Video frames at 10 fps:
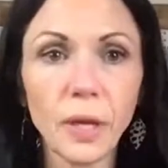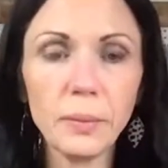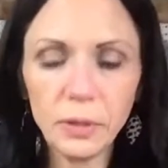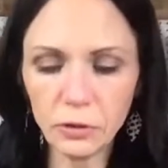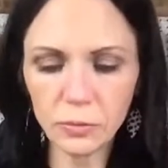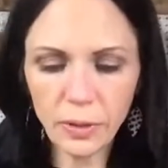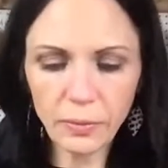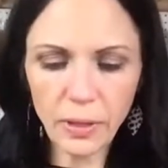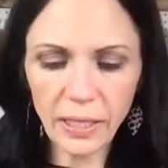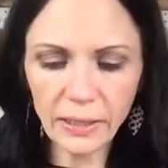I'm going to use my
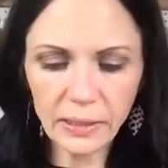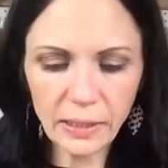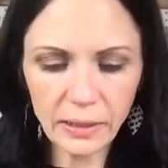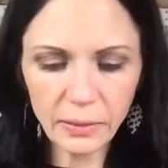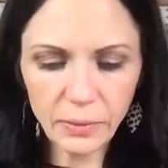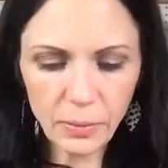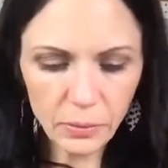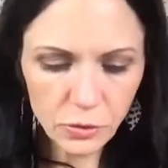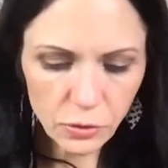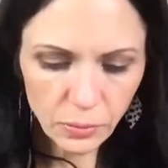handy dandy
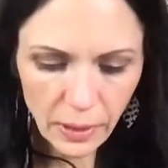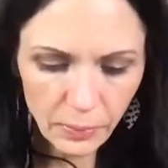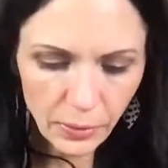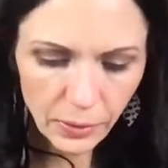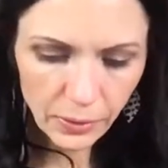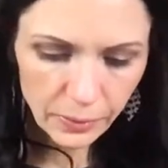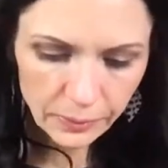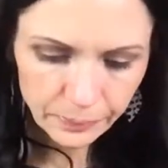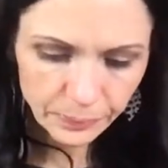rubber scraper.